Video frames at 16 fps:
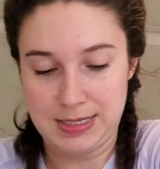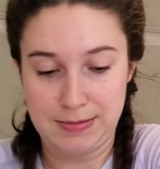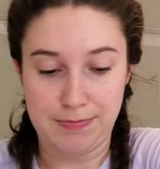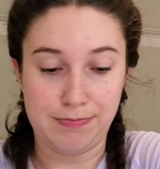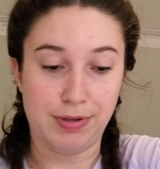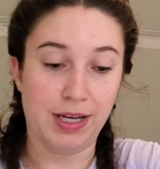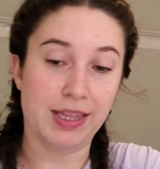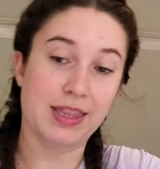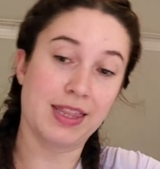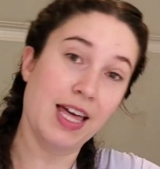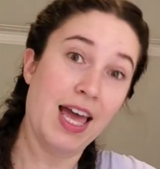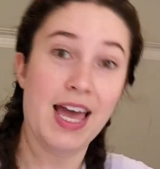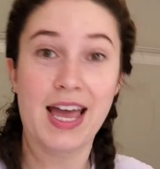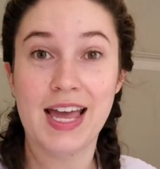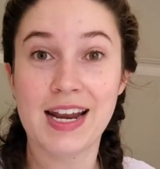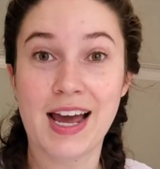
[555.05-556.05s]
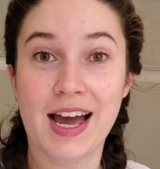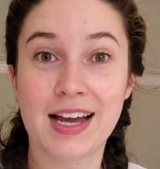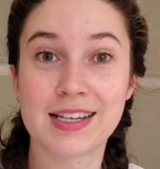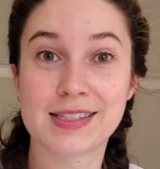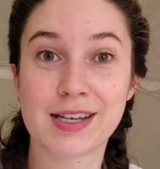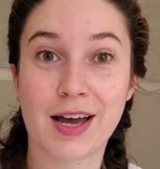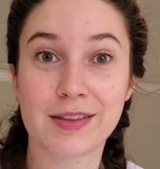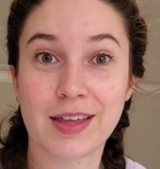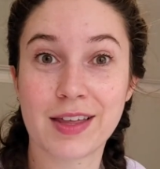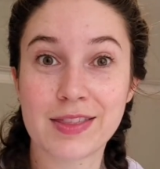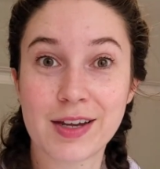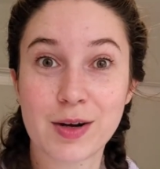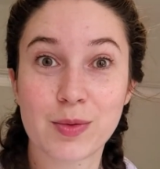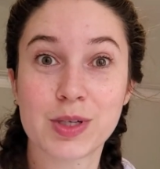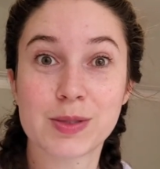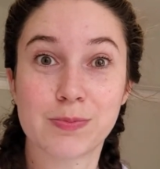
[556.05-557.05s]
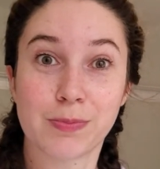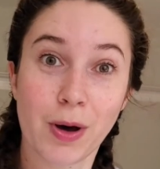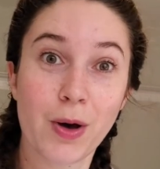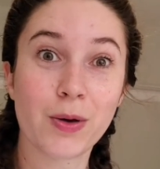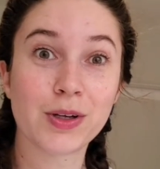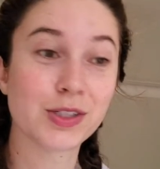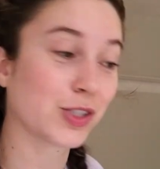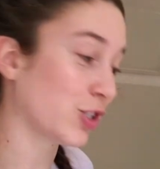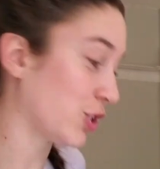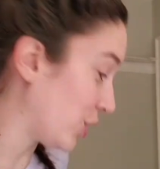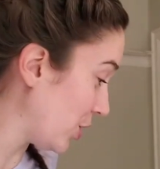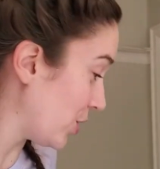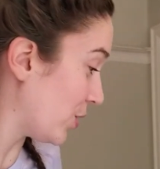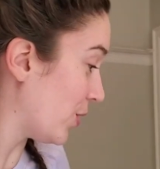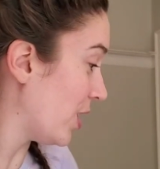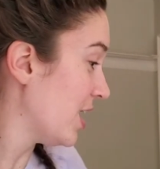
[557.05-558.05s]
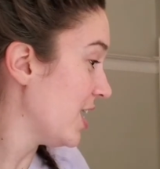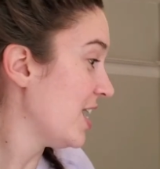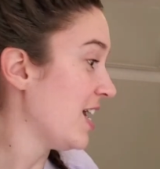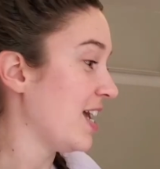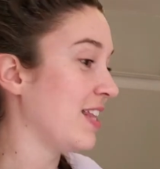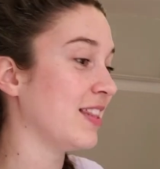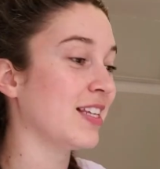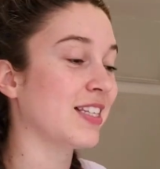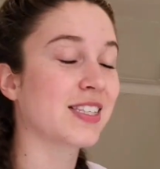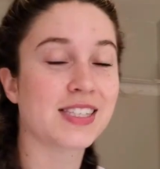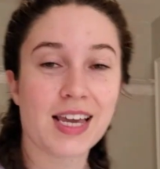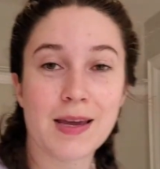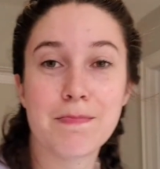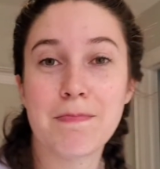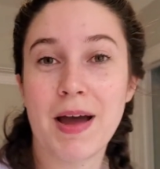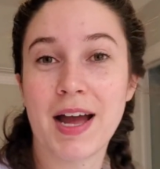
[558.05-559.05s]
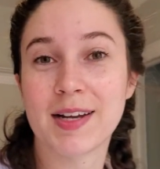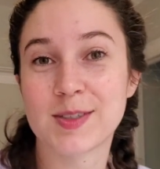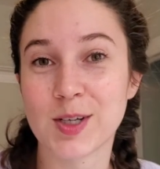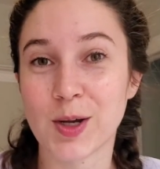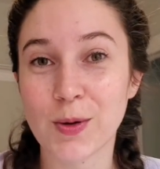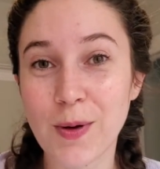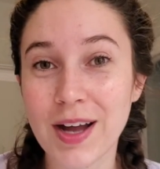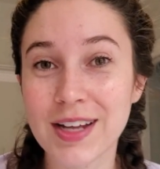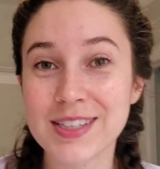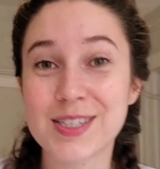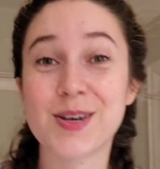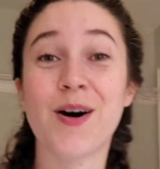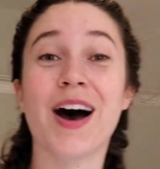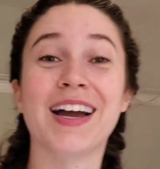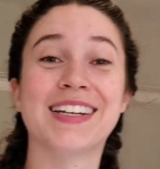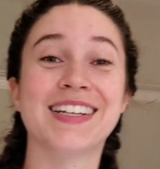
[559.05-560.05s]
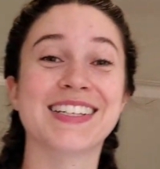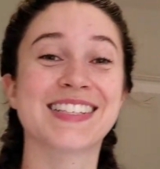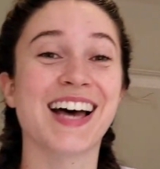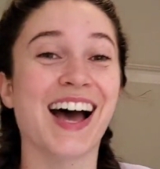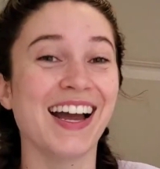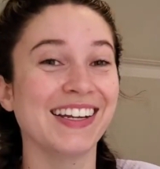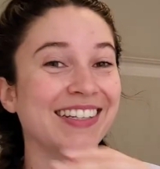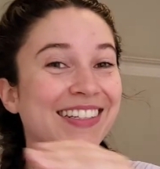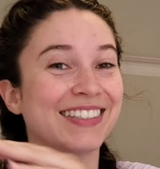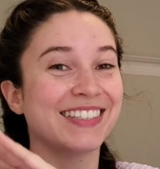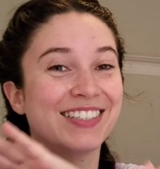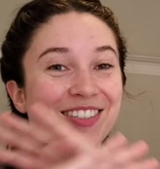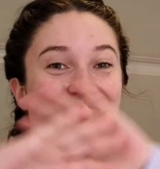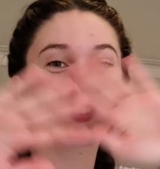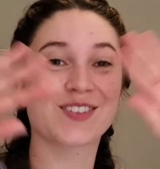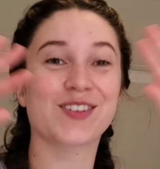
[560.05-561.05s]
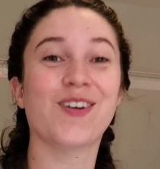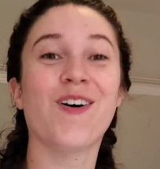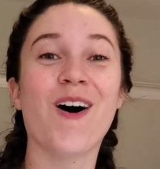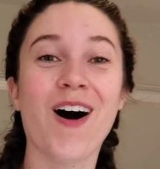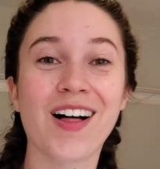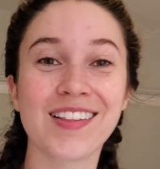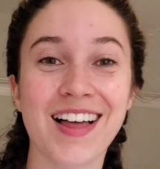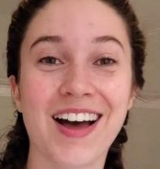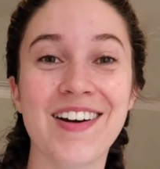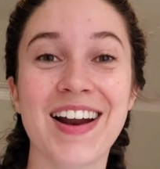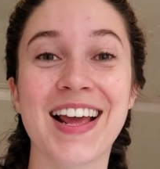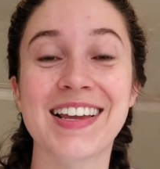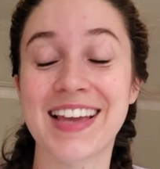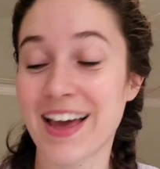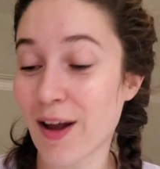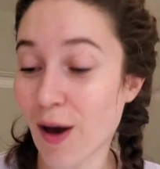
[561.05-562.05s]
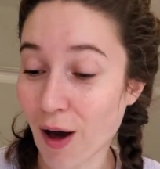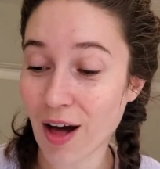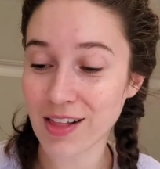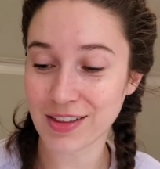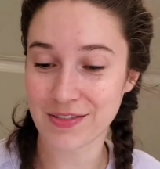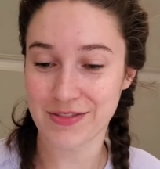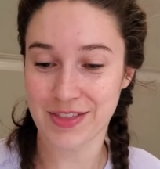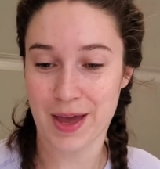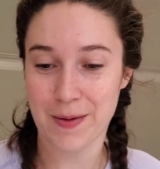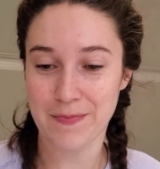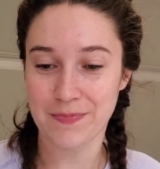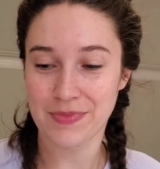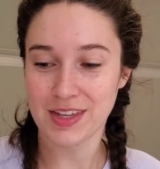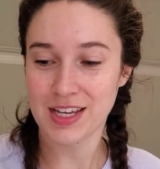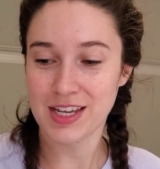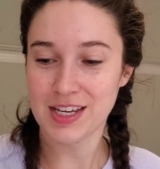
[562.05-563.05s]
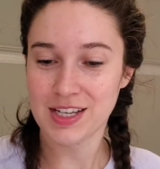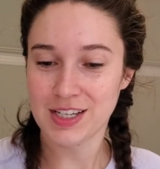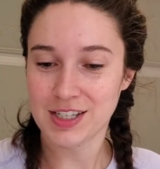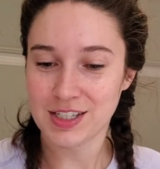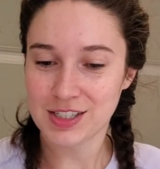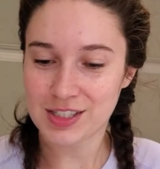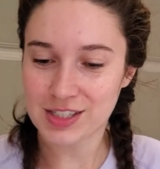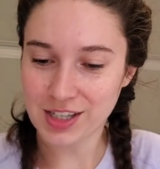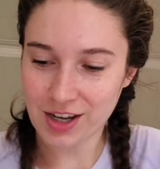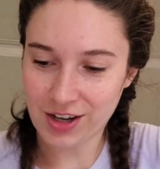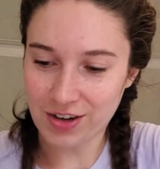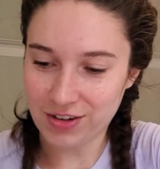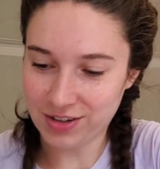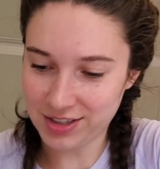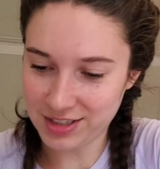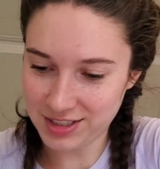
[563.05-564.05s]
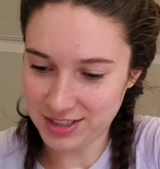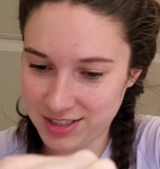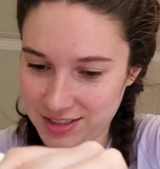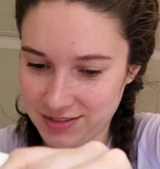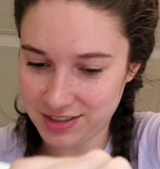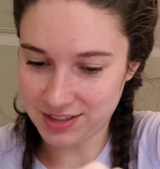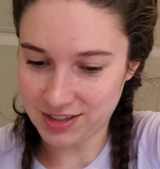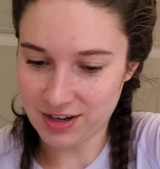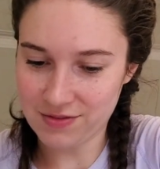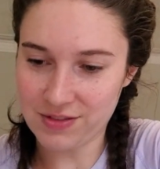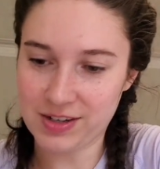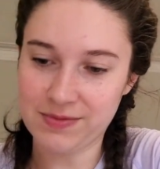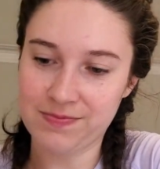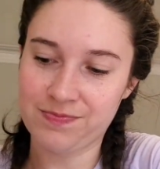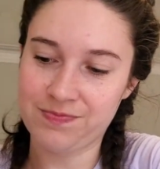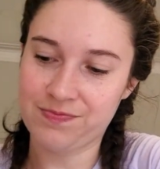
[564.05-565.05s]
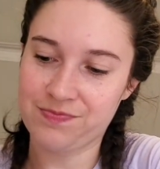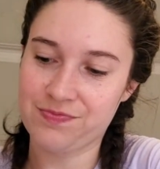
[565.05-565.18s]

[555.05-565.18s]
but then I saw that there was bowls too in the same matching one. So I decided to just go all out and get all of them. So let me grab one.